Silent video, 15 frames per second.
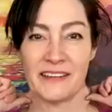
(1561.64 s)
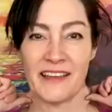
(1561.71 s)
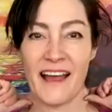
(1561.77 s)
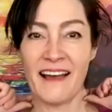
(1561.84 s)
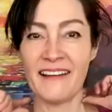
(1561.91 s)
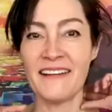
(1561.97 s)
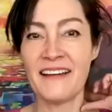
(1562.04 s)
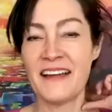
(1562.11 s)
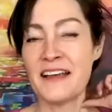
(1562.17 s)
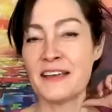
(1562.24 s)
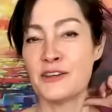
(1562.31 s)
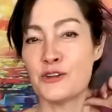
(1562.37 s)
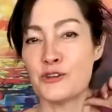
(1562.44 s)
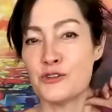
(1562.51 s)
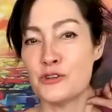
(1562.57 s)
Yeah.
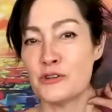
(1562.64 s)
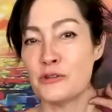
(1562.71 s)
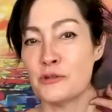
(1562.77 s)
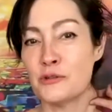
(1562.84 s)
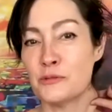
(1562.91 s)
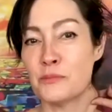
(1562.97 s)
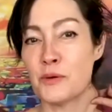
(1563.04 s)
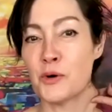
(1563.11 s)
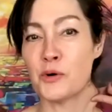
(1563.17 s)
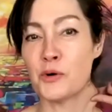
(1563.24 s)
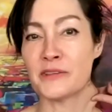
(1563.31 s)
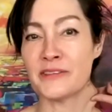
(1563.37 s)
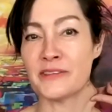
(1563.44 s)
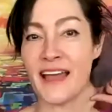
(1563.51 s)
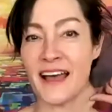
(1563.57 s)
You could do both
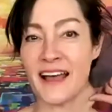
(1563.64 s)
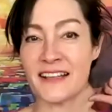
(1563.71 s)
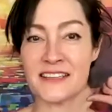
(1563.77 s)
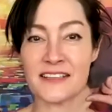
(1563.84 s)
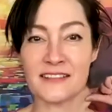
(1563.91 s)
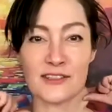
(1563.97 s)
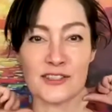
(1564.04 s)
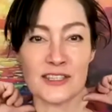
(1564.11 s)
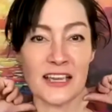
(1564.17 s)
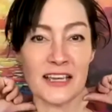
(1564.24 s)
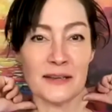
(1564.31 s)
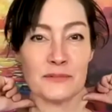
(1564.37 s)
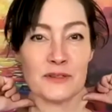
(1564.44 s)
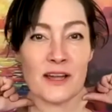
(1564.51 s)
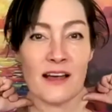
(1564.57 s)
hands at the
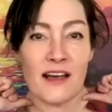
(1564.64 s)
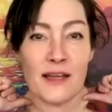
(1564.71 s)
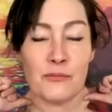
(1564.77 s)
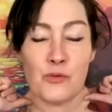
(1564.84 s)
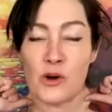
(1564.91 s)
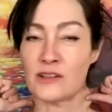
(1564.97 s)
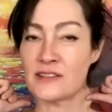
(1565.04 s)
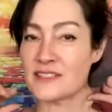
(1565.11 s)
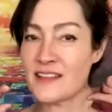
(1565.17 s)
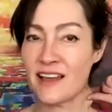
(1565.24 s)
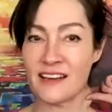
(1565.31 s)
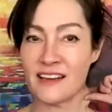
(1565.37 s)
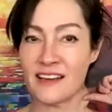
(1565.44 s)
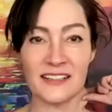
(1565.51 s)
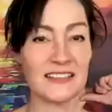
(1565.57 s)
same time, one
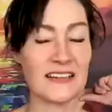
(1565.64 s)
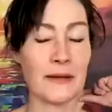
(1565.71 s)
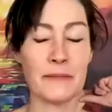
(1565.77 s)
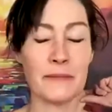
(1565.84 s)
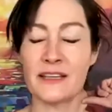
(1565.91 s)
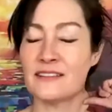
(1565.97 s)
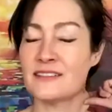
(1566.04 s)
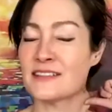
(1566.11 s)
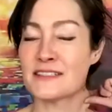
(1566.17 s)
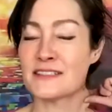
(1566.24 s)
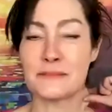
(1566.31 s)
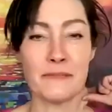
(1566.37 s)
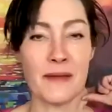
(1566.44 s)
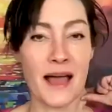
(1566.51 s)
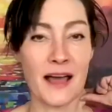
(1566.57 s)
side at a time. It
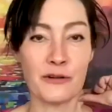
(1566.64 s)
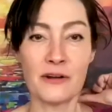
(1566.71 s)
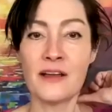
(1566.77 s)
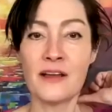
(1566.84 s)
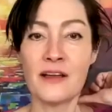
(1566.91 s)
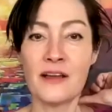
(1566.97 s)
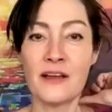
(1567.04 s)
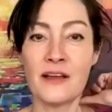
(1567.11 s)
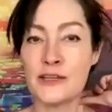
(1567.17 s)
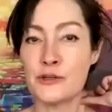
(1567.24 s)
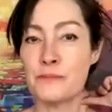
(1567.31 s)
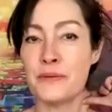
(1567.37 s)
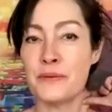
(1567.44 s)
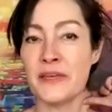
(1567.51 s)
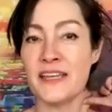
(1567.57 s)
doesn't matter. You
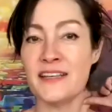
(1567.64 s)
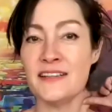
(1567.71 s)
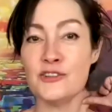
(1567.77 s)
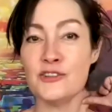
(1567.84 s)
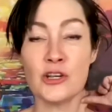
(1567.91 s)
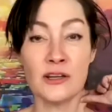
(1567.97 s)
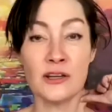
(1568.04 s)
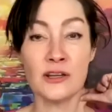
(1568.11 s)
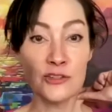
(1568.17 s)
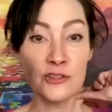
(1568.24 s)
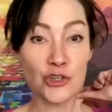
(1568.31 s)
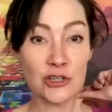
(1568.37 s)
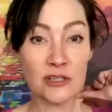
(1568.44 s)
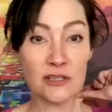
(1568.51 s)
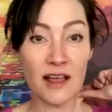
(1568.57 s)
pinch
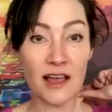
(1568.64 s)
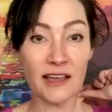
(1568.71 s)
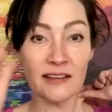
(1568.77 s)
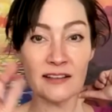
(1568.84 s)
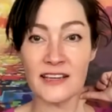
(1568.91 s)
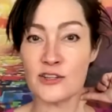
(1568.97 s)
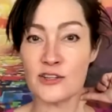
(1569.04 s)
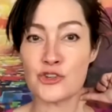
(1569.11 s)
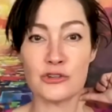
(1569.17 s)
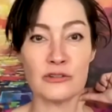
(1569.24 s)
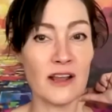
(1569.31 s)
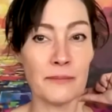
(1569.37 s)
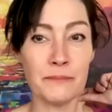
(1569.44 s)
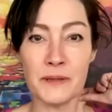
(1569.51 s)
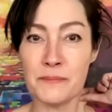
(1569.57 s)
just lightly, should
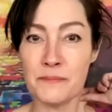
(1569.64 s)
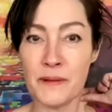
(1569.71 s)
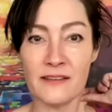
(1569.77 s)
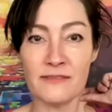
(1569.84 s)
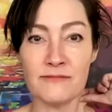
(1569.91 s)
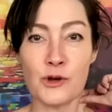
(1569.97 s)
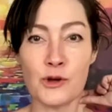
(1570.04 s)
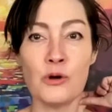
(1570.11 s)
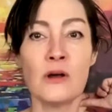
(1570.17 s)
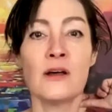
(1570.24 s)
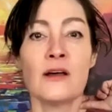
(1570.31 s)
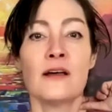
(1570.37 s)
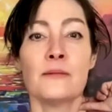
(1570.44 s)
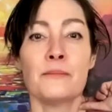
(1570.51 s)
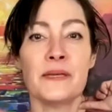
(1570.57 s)
not be painful.
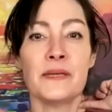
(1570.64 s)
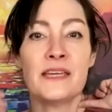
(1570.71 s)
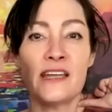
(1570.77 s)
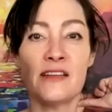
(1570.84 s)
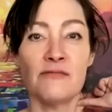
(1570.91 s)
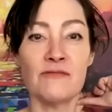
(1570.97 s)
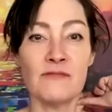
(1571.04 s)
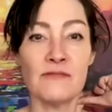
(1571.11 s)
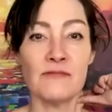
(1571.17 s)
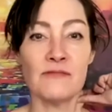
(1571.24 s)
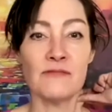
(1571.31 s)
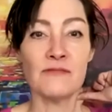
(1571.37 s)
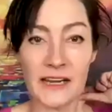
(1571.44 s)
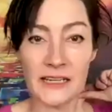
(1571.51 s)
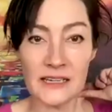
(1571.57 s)
Be
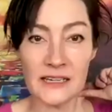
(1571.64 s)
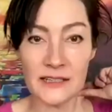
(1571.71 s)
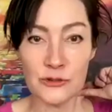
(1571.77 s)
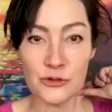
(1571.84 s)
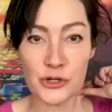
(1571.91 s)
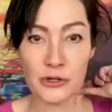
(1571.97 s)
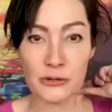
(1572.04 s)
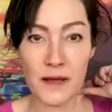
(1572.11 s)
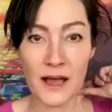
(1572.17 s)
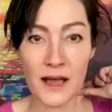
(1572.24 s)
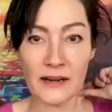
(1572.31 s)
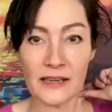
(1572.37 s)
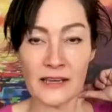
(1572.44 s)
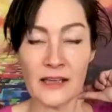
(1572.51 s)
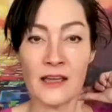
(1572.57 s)
invited into your
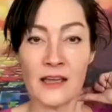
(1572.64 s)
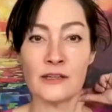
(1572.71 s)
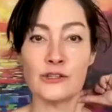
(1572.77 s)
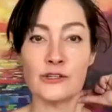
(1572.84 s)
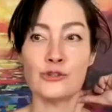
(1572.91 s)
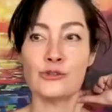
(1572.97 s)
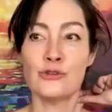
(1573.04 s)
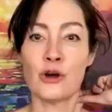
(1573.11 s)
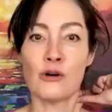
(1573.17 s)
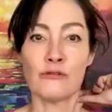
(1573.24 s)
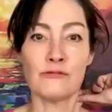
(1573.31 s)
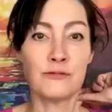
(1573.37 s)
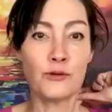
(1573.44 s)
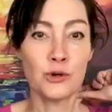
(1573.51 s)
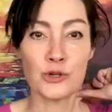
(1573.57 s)
body. You don't
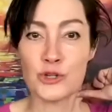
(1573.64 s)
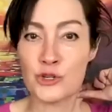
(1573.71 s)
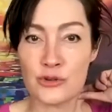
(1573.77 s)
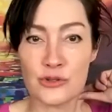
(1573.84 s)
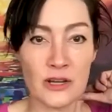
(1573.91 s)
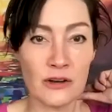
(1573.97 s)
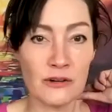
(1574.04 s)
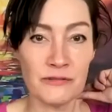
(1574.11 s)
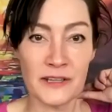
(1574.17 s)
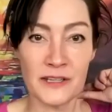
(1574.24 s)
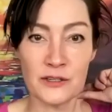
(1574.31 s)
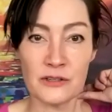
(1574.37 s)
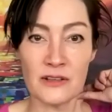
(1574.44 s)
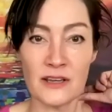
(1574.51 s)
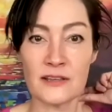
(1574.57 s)
force yourself
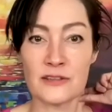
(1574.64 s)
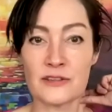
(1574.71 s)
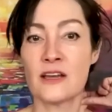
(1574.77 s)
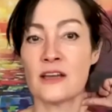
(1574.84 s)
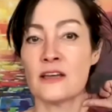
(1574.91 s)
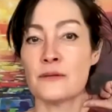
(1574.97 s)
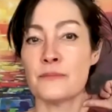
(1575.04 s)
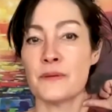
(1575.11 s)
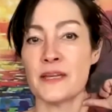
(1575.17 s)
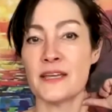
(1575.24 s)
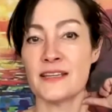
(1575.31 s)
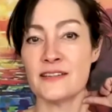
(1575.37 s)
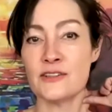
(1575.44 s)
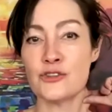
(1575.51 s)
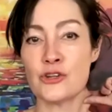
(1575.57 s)
into this.
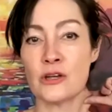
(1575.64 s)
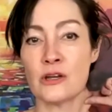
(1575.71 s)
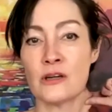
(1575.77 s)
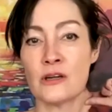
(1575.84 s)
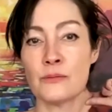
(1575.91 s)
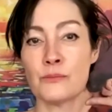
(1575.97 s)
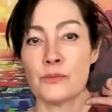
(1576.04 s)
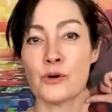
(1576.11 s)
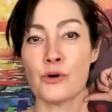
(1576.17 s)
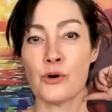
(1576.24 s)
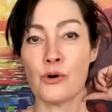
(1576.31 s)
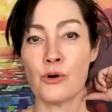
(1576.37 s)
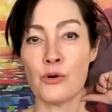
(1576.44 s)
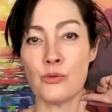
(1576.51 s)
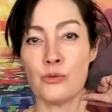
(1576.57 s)
Pinch,
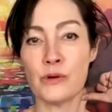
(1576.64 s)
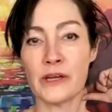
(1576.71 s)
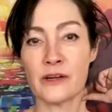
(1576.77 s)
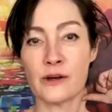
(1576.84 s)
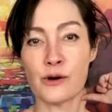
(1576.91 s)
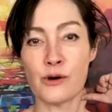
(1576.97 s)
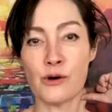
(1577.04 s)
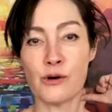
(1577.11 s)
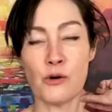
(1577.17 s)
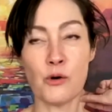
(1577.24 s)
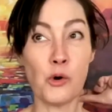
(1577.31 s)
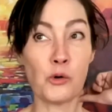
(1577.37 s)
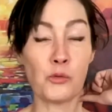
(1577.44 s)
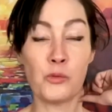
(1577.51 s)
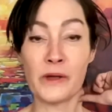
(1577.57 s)
pull, wiggle, or
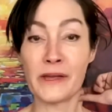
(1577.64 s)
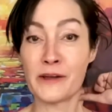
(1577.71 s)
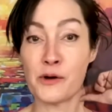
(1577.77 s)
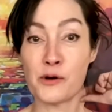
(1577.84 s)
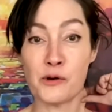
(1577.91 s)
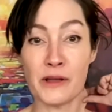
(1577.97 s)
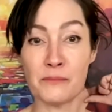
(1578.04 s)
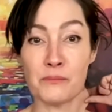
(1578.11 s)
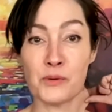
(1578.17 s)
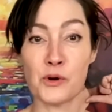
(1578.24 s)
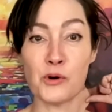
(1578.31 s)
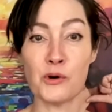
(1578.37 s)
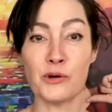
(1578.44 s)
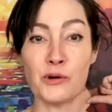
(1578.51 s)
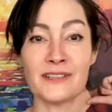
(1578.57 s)
wiggle and
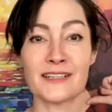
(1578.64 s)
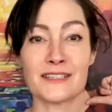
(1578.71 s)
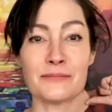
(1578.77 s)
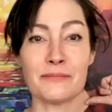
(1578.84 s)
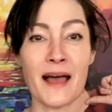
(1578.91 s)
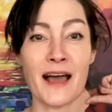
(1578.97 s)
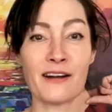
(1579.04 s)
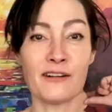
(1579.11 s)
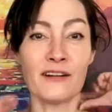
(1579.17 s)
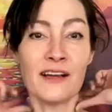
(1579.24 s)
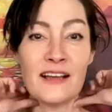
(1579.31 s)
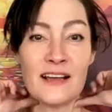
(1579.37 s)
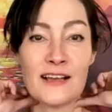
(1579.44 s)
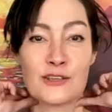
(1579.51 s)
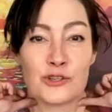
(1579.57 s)
pull. It doesn't matter.
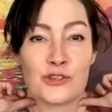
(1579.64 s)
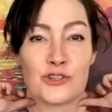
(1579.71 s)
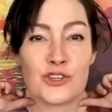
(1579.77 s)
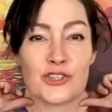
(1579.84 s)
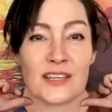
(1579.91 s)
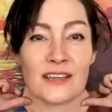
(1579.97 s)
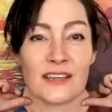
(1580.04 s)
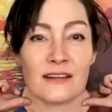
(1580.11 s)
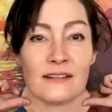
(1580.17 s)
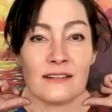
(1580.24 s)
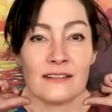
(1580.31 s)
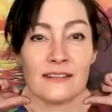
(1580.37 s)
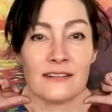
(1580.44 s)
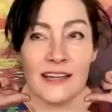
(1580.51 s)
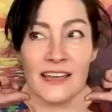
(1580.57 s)
So you're just like,
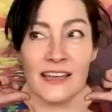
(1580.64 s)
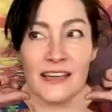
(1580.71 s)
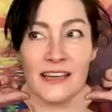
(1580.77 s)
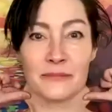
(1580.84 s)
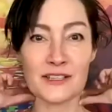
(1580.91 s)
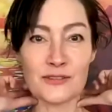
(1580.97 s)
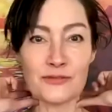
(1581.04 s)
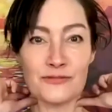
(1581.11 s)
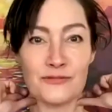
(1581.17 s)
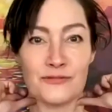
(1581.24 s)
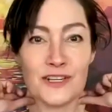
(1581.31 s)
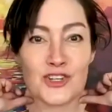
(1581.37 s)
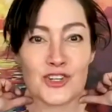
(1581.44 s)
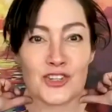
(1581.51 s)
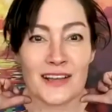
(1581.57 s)
okay, I'm this
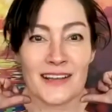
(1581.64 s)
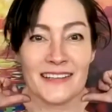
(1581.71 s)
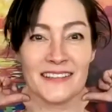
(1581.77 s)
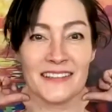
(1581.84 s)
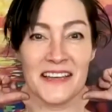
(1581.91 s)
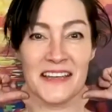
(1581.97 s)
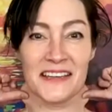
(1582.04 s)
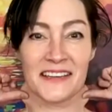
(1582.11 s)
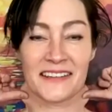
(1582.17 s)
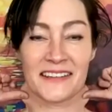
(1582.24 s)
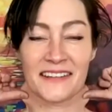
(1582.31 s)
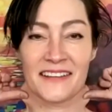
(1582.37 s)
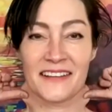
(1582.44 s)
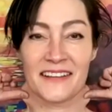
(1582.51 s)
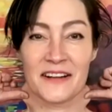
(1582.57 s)
fish-like thing.
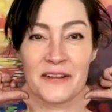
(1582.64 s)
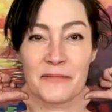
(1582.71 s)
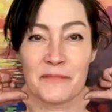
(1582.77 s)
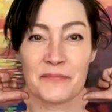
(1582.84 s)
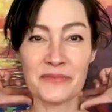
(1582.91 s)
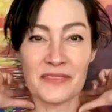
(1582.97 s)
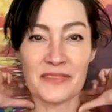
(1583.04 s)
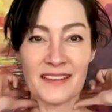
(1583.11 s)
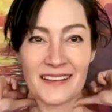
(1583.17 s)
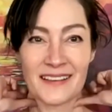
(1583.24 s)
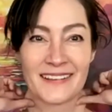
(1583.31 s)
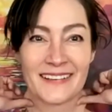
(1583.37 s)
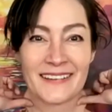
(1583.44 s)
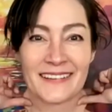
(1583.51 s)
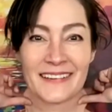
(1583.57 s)

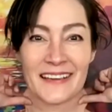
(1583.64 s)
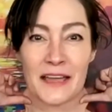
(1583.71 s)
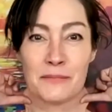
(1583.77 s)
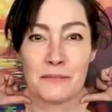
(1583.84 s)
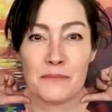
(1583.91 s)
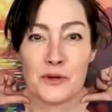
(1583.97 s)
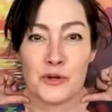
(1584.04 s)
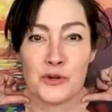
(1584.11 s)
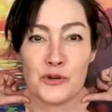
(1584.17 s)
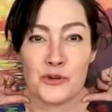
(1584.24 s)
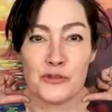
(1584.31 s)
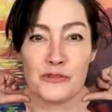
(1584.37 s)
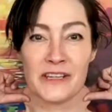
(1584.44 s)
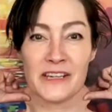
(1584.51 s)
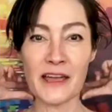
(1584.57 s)
And
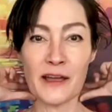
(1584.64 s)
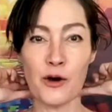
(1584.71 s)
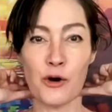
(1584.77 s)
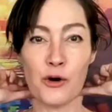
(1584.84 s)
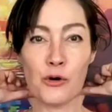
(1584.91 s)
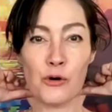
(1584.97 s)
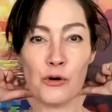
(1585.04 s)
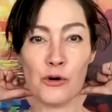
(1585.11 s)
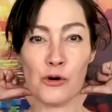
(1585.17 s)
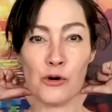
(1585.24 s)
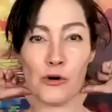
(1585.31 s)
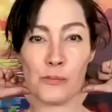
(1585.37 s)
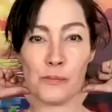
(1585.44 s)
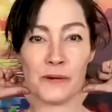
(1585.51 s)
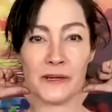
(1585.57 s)
moving it,
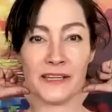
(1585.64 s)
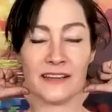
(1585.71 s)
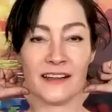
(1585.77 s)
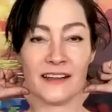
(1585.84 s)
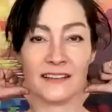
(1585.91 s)
opening it.